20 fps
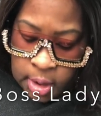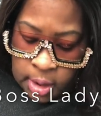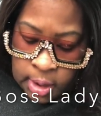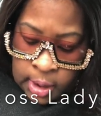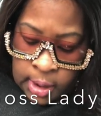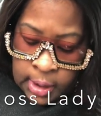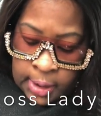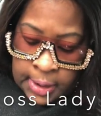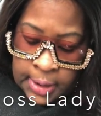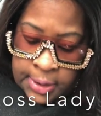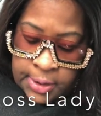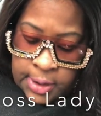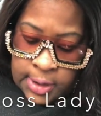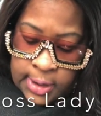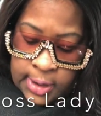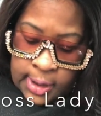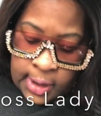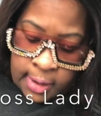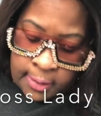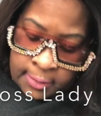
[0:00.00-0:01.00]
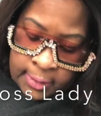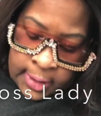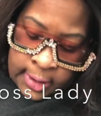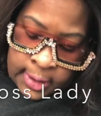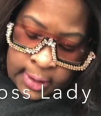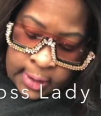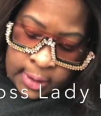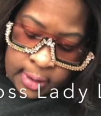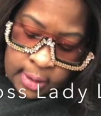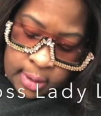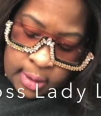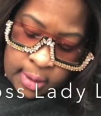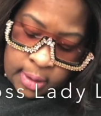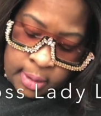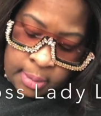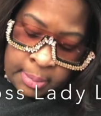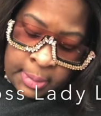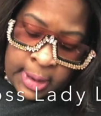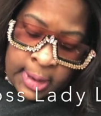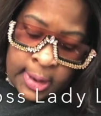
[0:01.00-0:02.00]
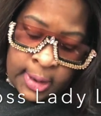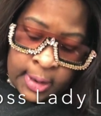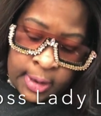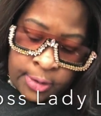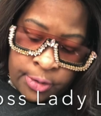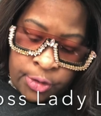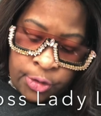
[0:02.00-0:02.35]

And I just have like my